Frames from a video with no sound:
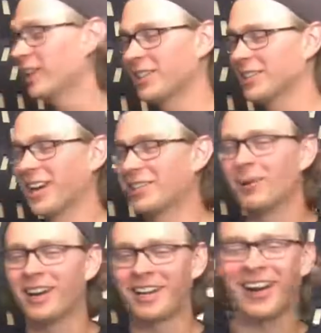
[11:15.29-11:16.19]
And he starts
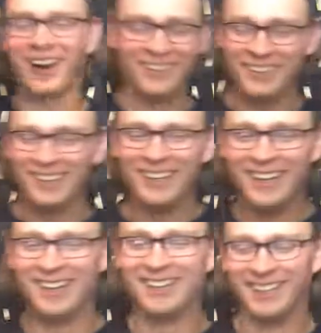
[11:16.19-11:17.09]
walking off.
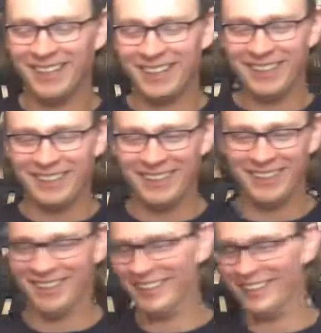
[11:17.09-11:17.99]
Yes, you have a